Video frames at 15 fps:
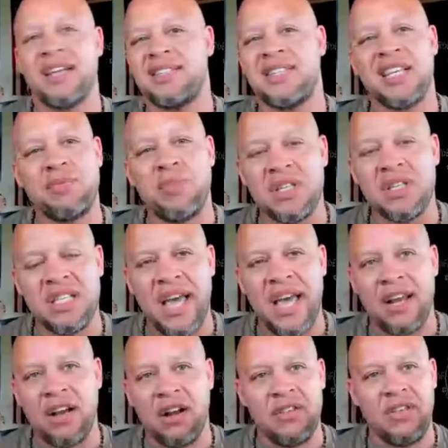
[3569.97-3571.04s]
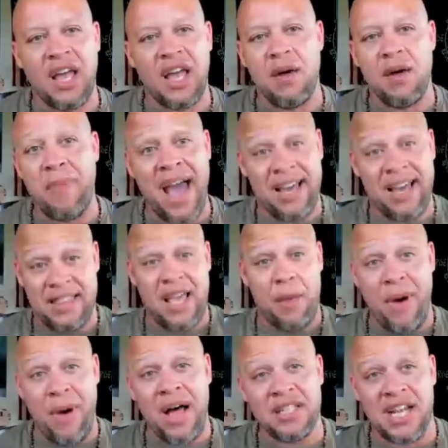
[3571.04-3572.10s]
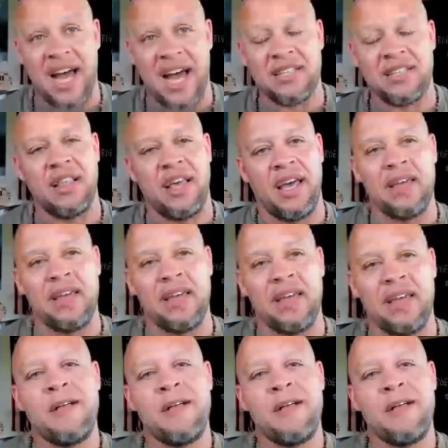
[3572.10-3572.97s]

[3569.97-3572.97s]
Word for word: six months later they come back and they apologize and like,